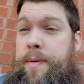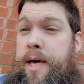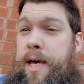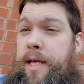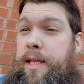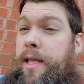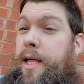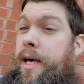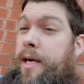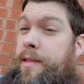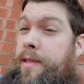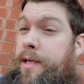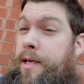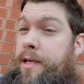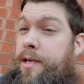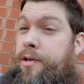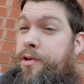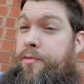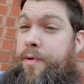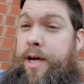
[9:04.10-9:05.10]
pet like
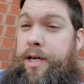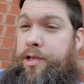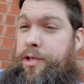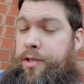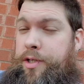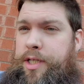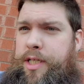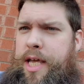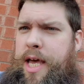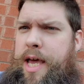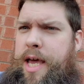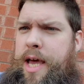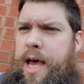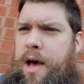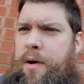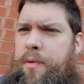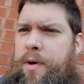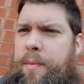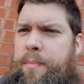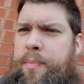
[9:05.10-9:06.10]
the directions say.
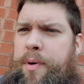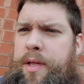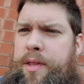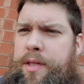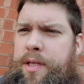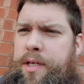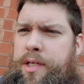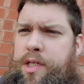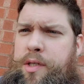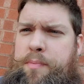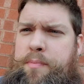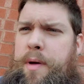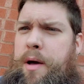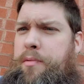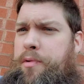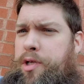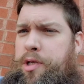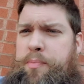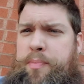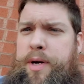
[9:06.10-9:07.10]
I would have put this, I
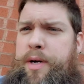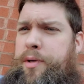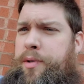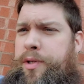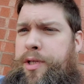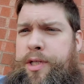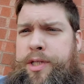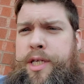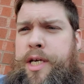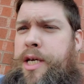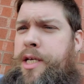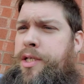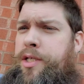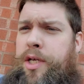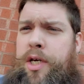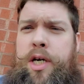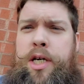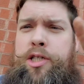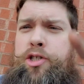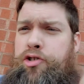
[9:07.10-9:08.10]
would have sprinkled the seeds
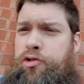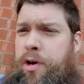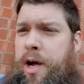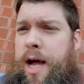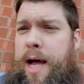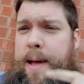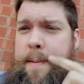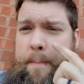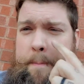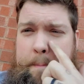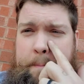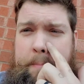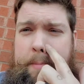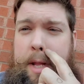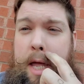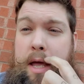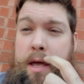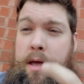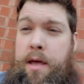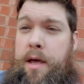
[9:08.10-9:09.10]
on dry.
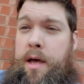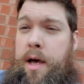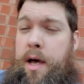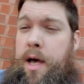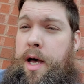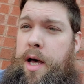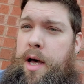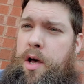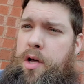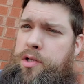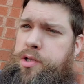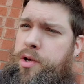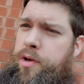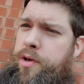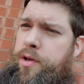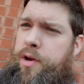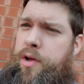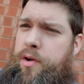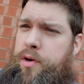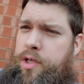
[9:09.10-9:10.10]
Uh, also,
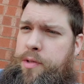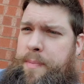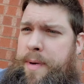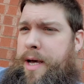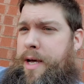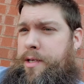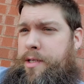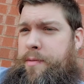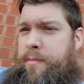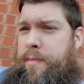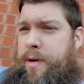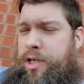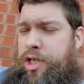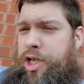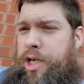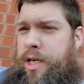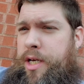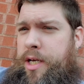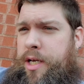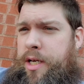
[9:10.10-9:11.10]
you notice my some of my
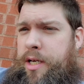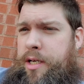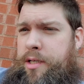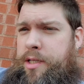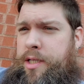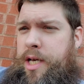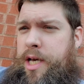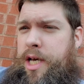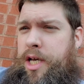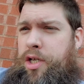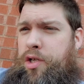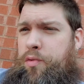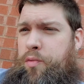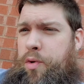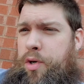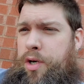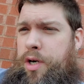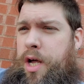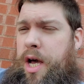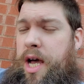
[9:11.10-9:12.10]
chia seeds
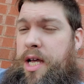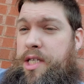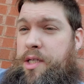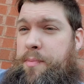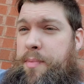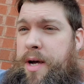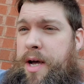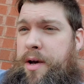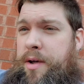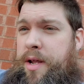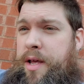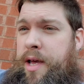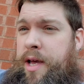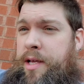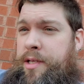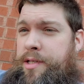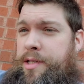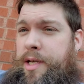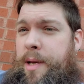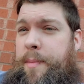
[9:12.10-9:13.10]
were not sprouting
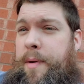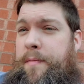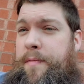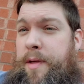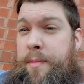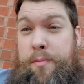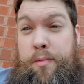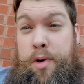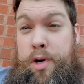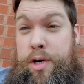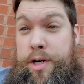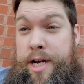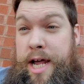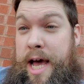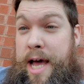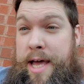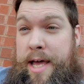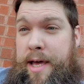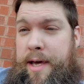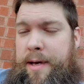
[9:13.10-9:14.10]
and some of them were
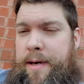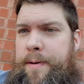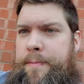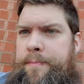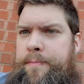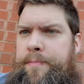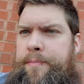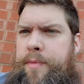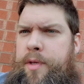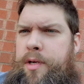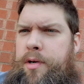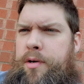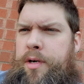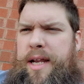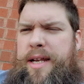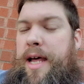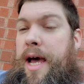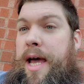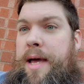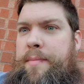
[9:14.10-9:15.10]
dying, or
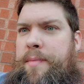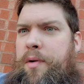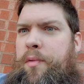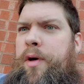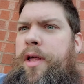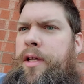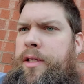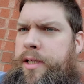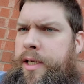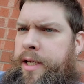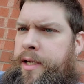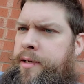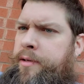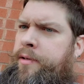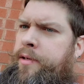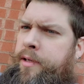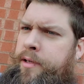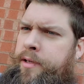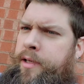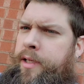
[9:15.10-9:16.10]
not dying, but
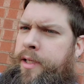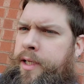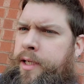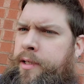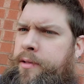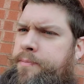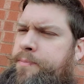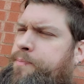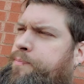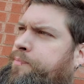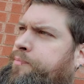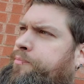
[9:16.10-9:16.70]
wilting a little.